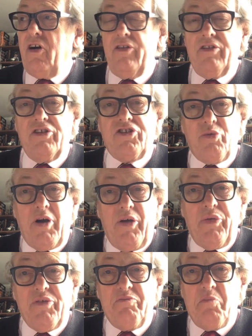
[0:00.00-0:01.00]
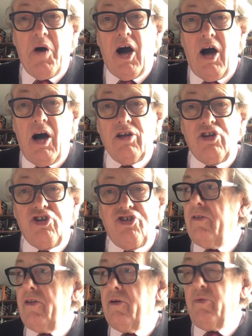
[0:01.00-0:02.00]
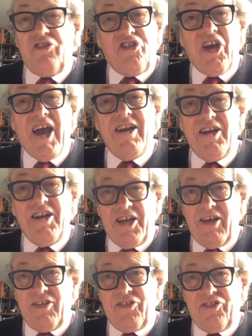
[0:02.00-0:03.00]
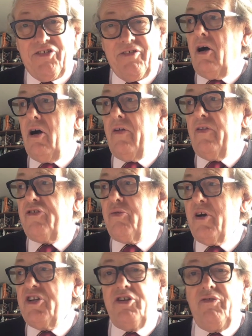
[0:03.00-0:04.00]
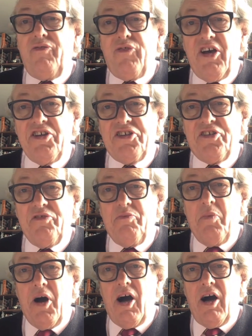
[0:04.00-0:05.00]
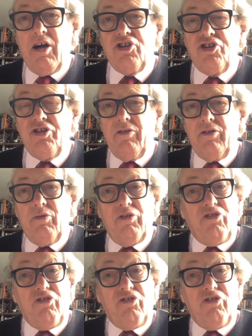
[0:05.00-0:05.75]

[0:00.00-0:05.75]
on the 12th of March, there were 10 deaths. On the 21st of March, there were